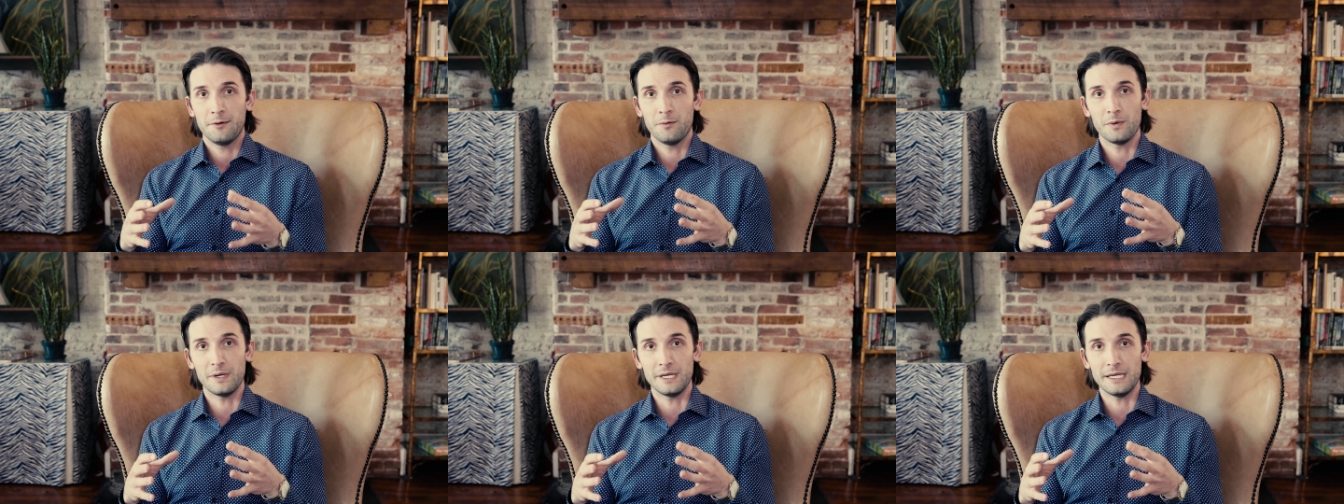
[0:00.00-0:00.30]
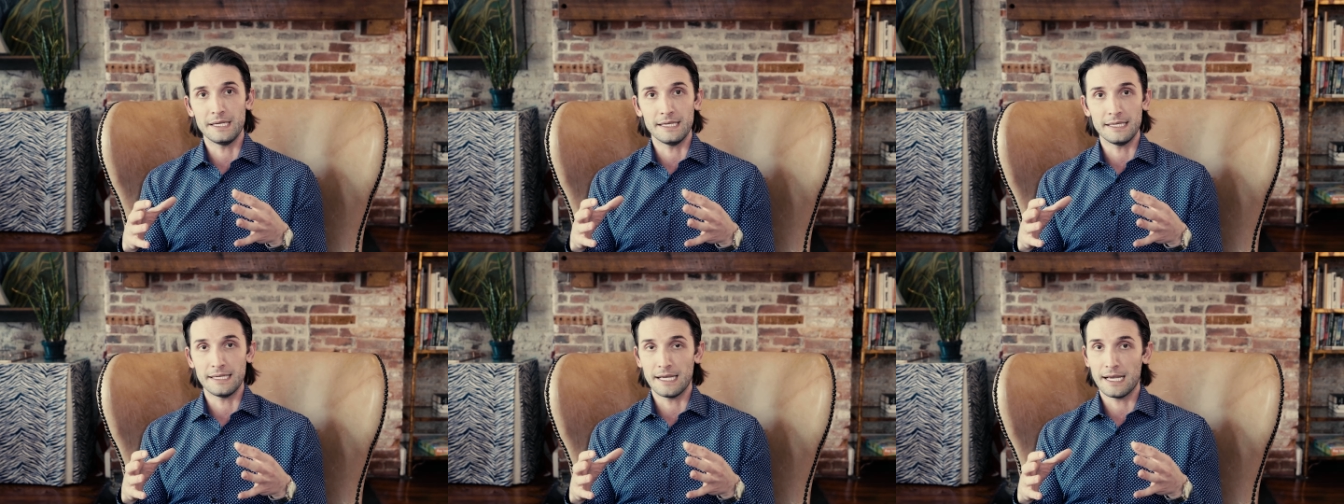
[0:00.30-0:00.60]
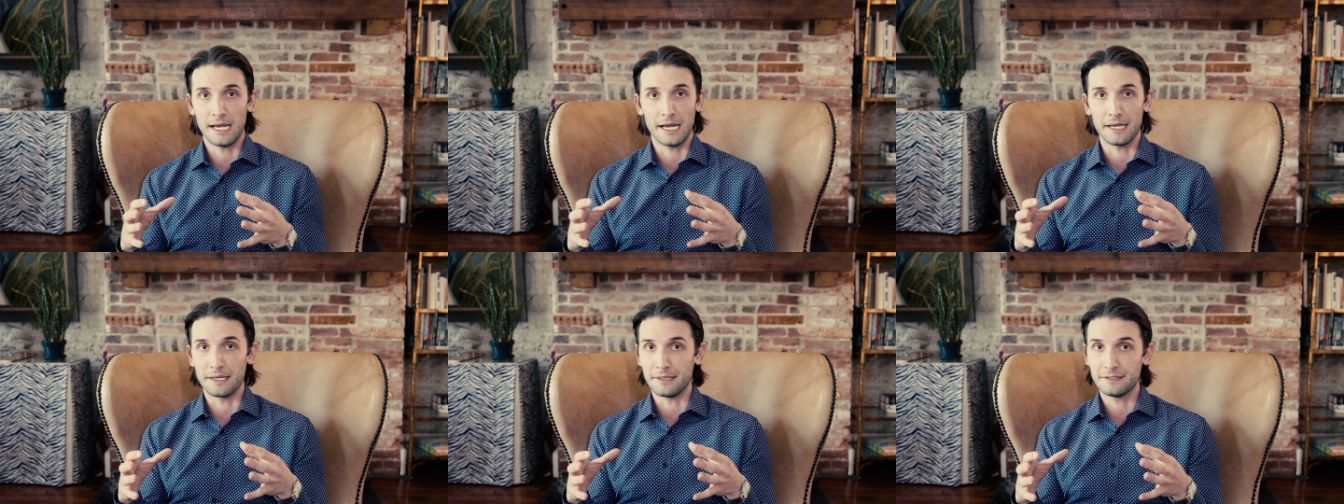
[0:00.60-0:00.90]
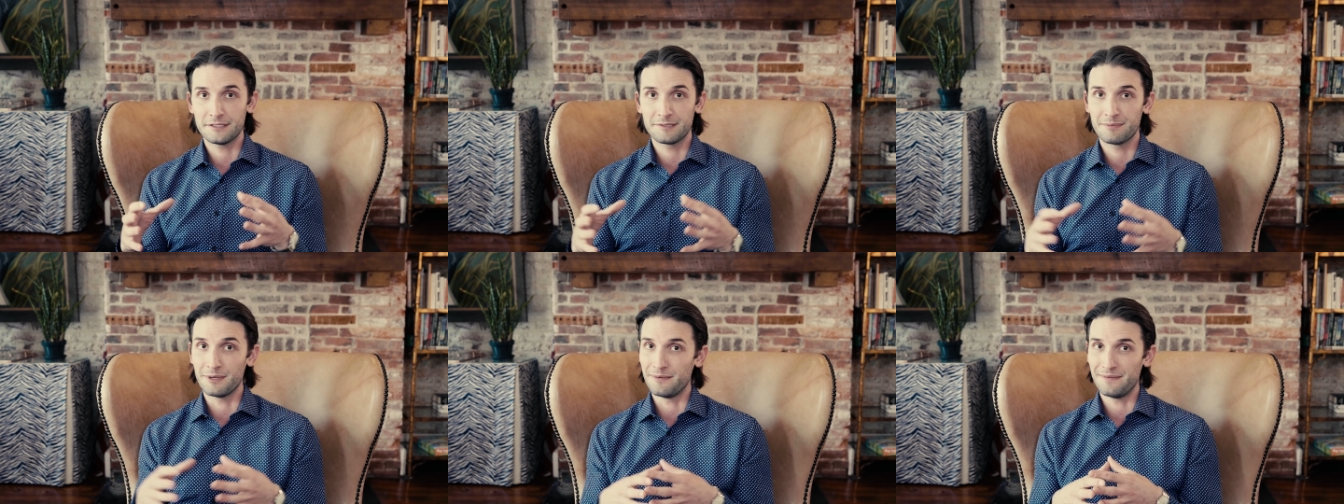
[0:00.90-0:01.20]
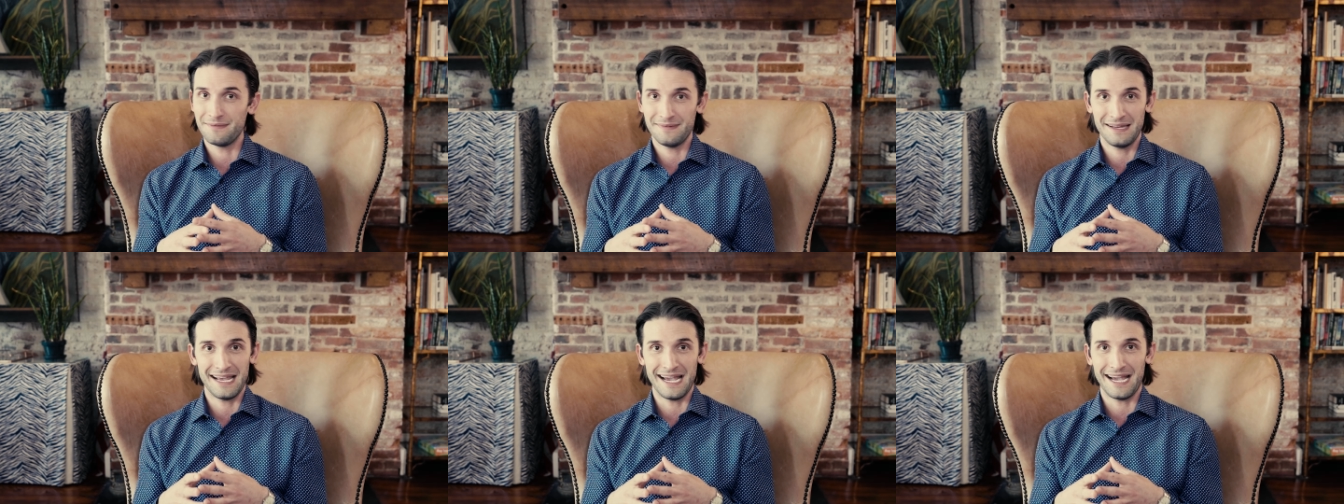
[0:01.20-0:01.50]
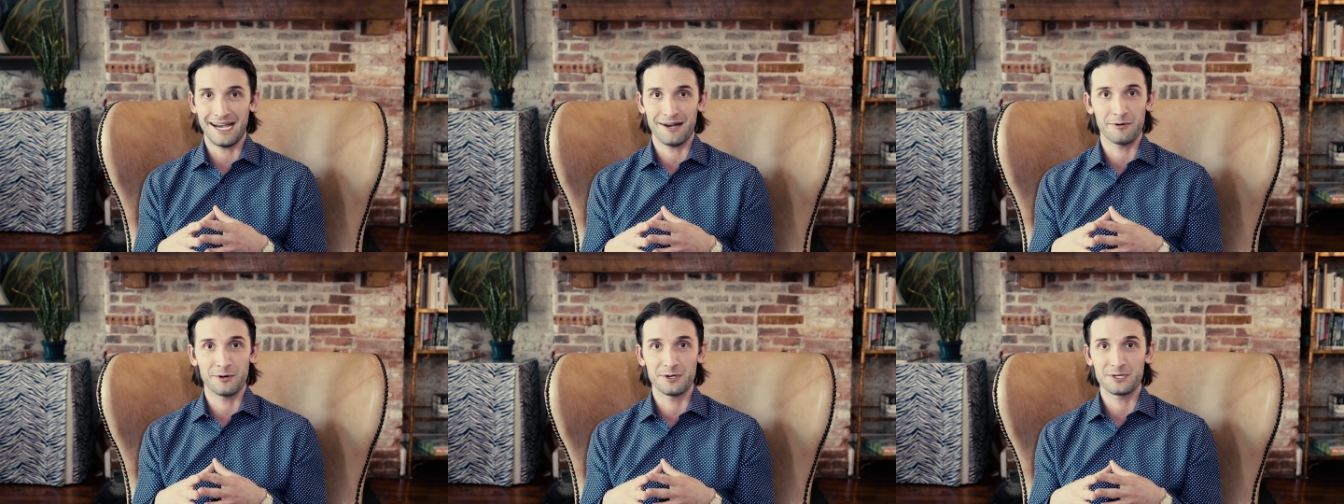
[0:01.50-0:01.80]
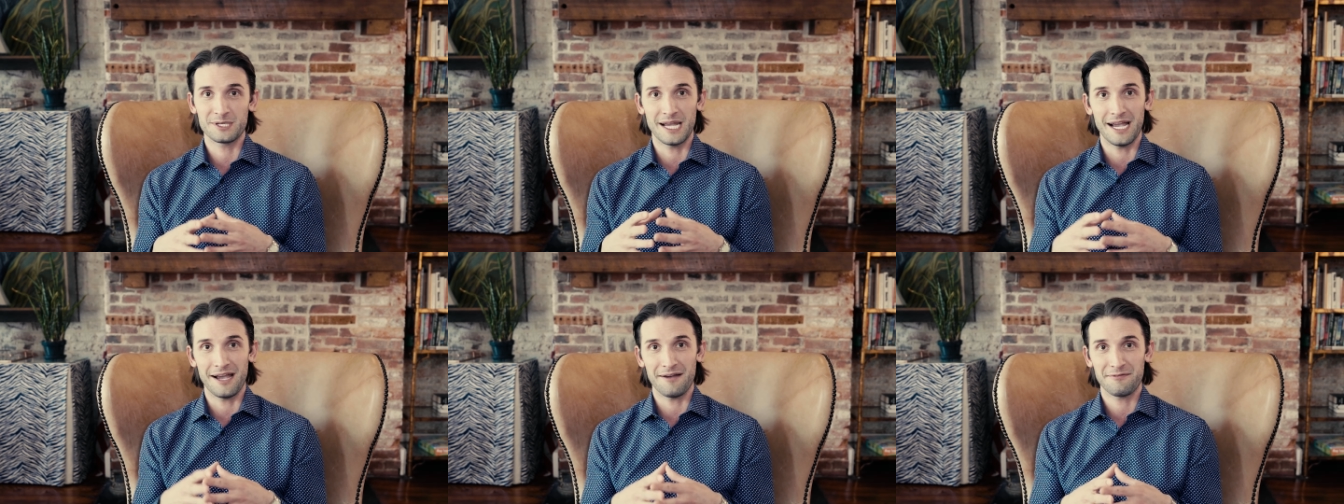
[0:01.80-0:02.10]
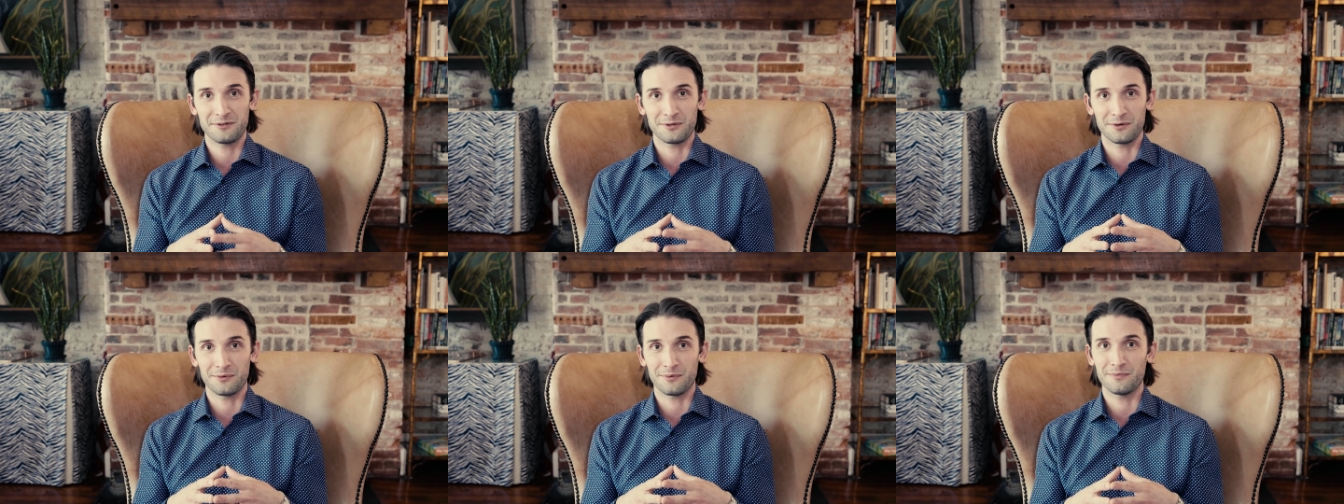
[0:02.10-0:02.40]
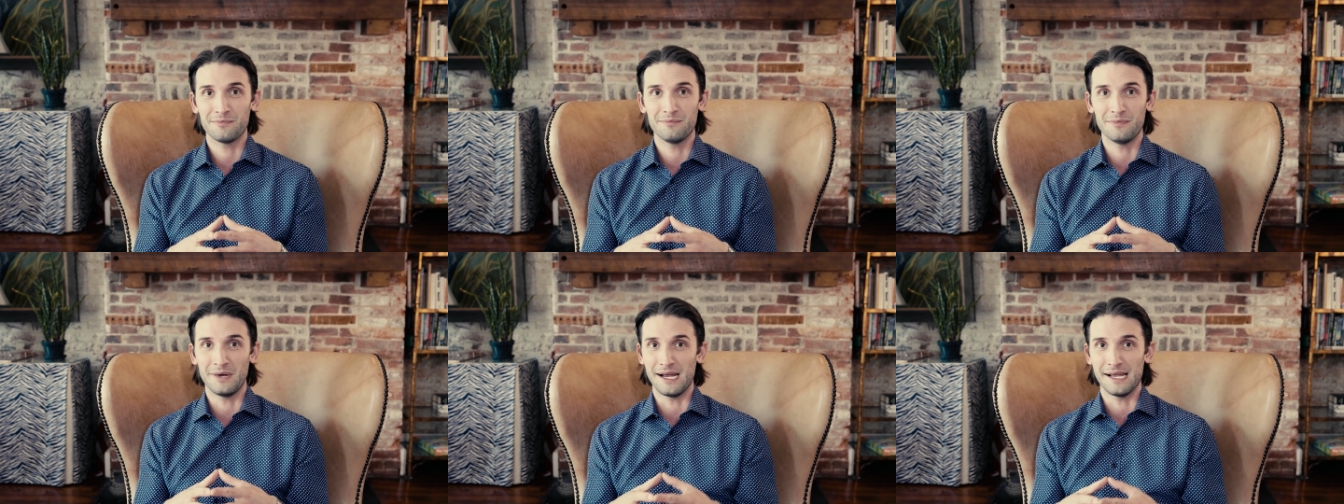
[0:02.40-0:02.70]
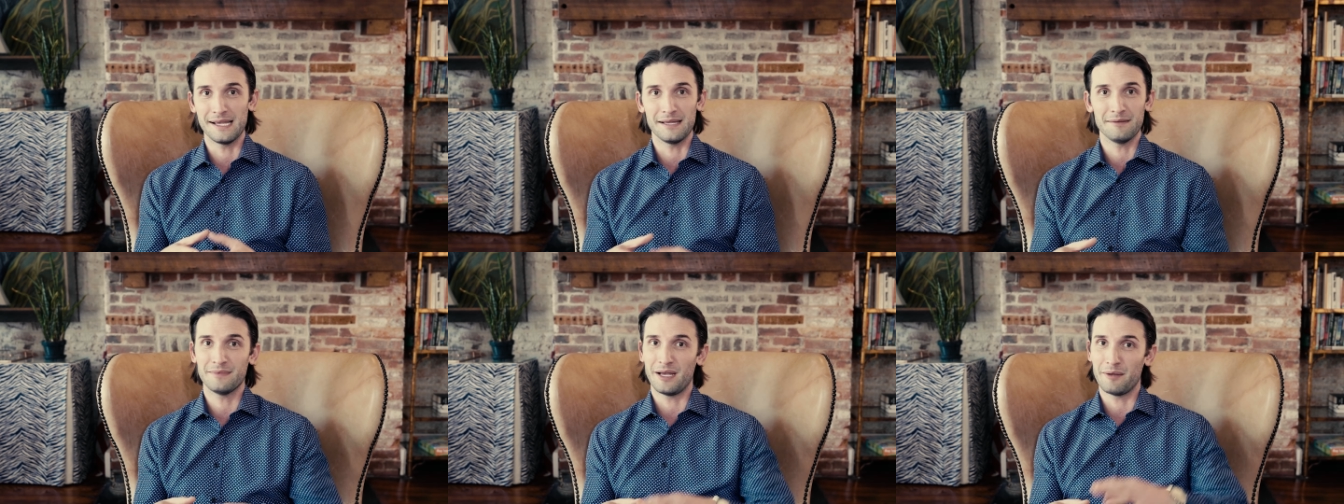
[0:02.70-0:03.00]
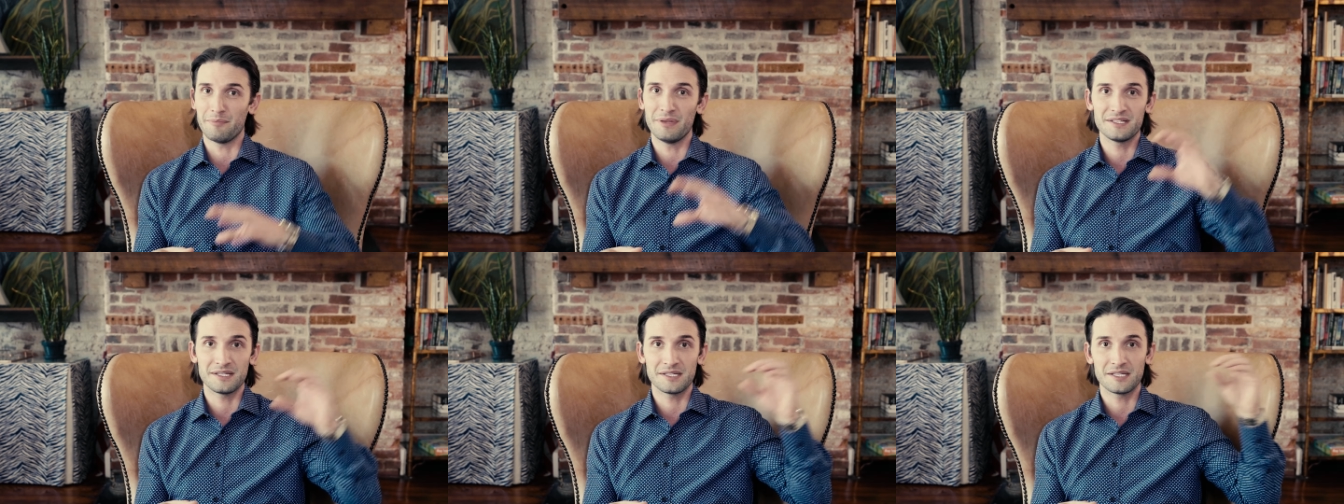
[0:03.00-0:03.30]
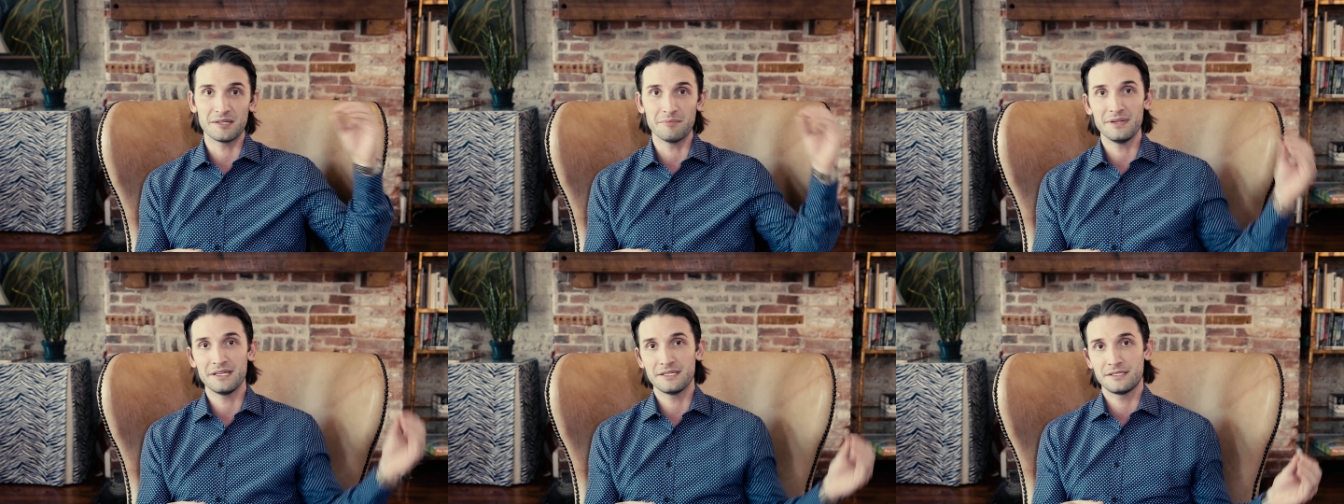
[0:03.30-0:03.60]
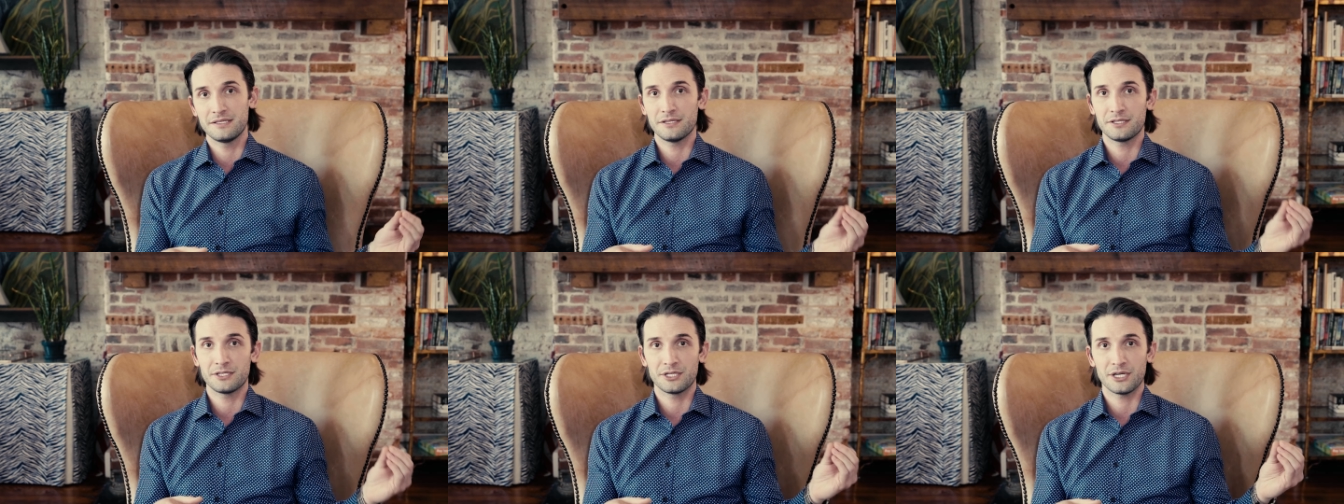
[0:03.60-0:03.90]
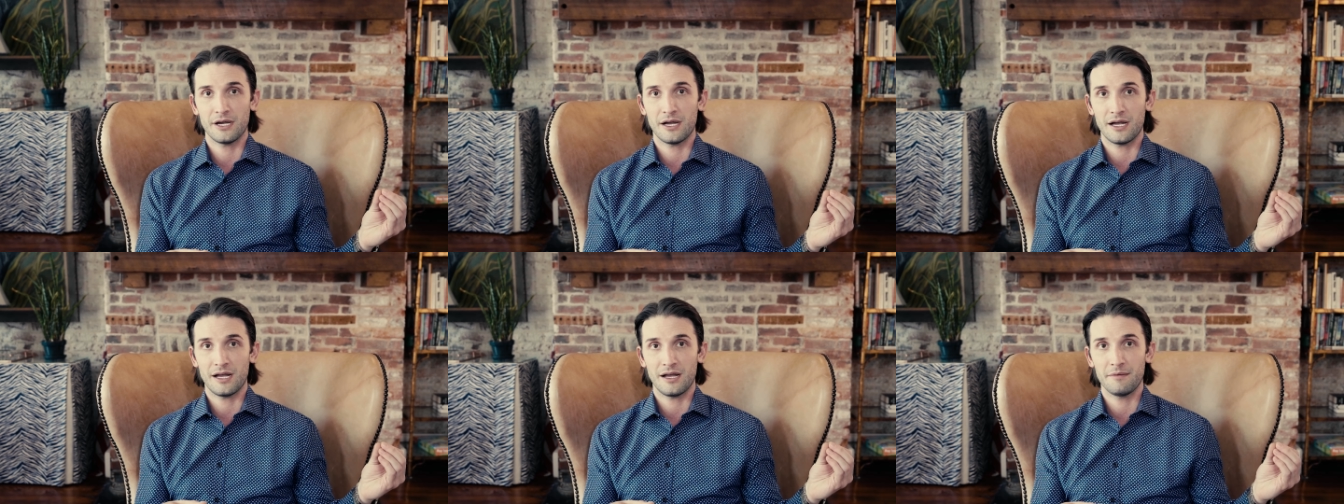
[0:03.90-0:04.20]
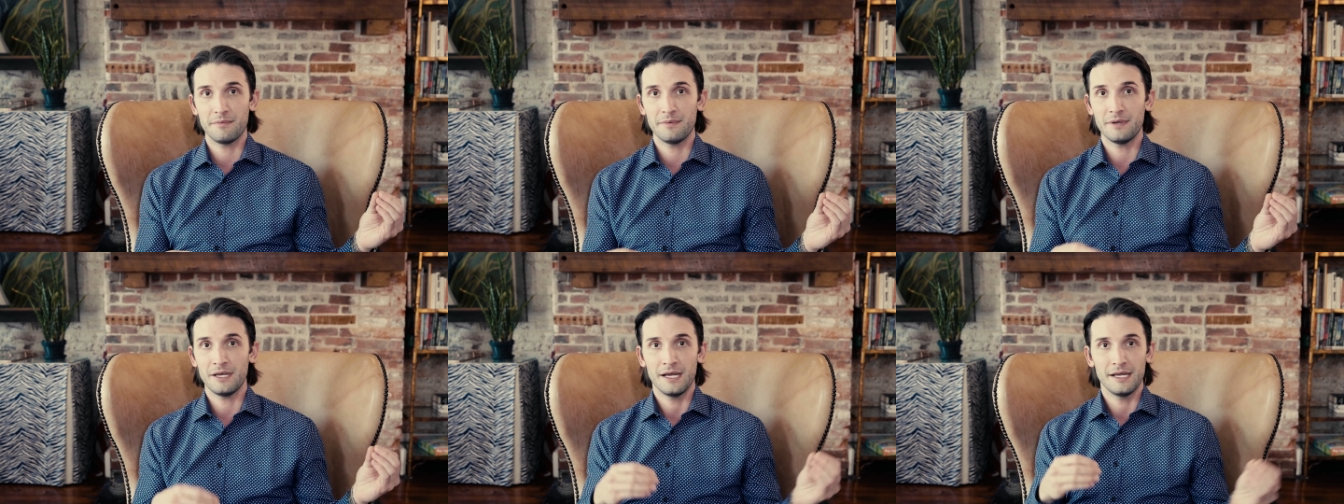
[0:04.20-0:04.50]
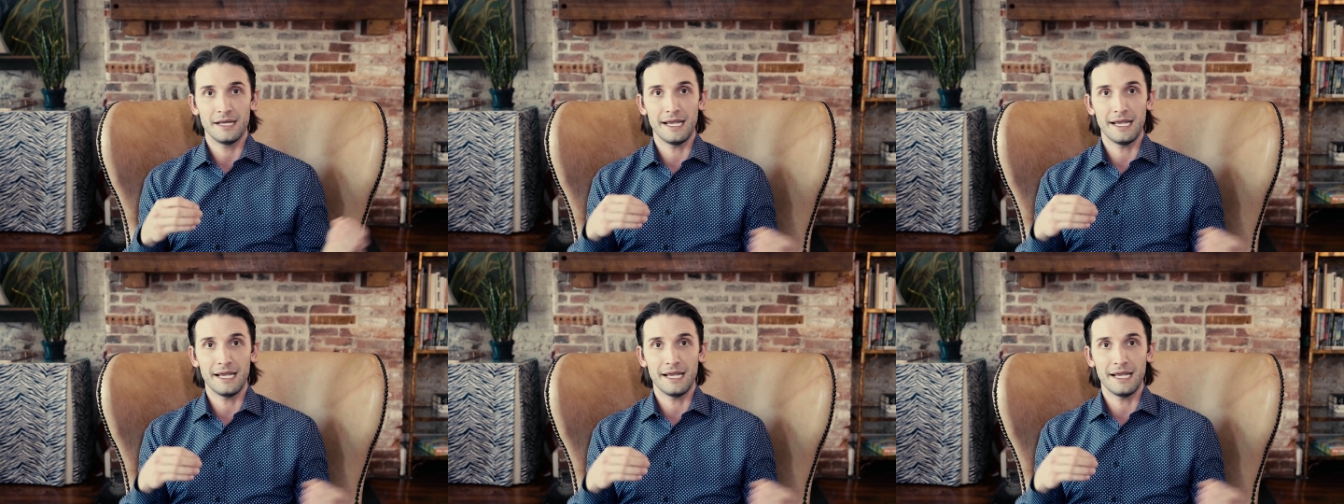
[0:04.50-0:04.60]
we, I spent hours after my, my business to business job,